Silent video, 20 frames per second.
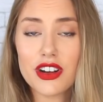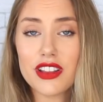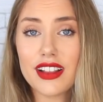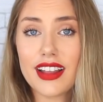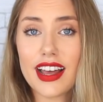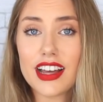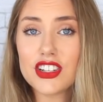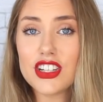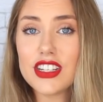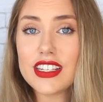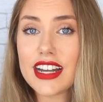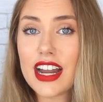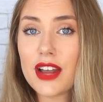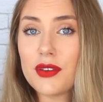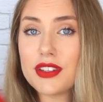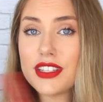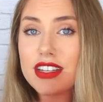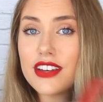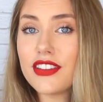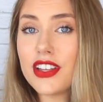good on the lashes, and
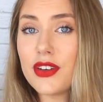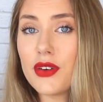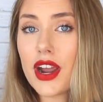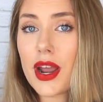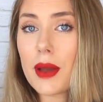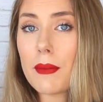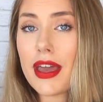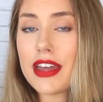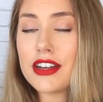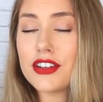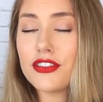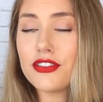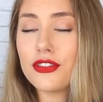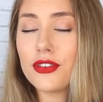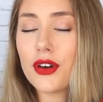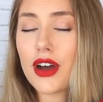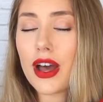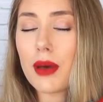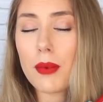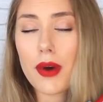I would definitely recommend
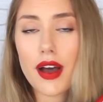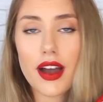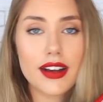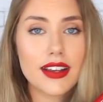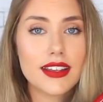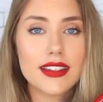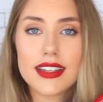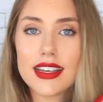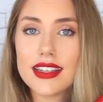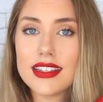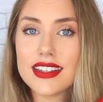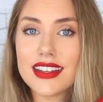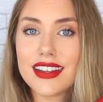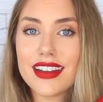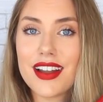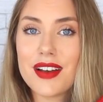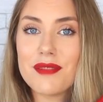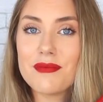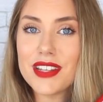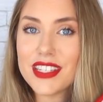for a party
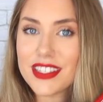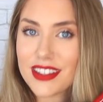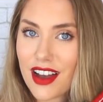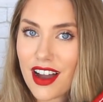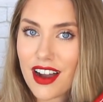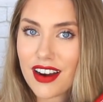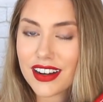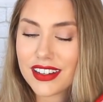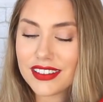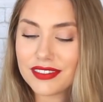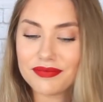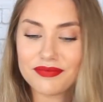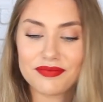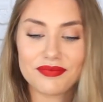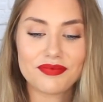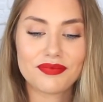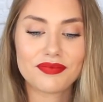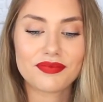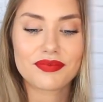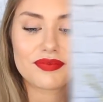season mascara.
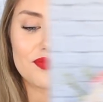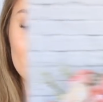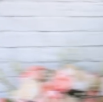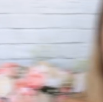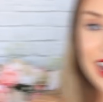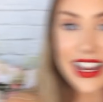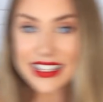So the